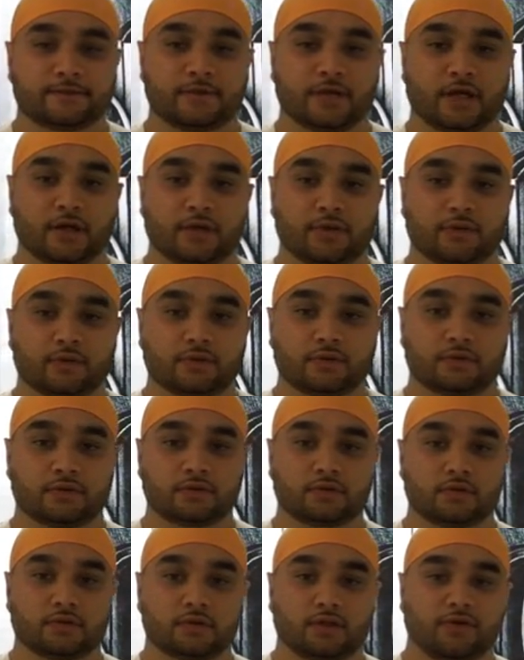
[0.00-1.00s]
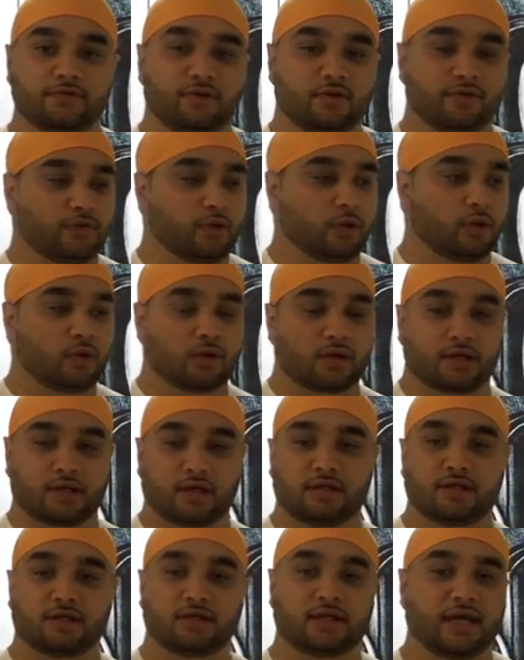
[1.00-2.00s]
Now, even if we
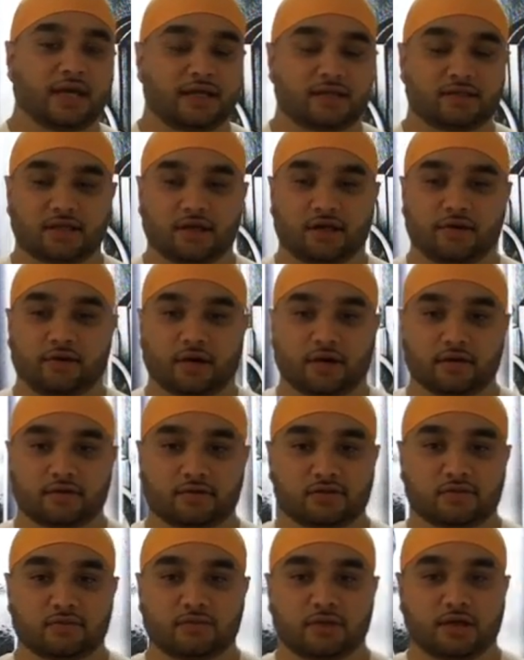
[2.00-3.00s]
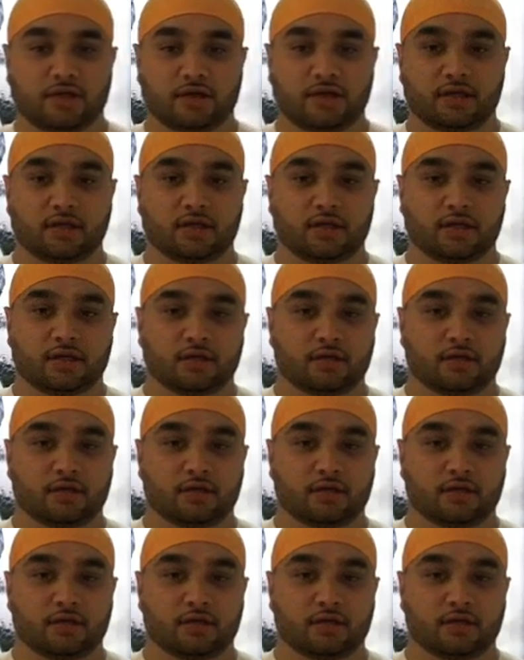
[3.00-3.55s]
look in today's era, somebody,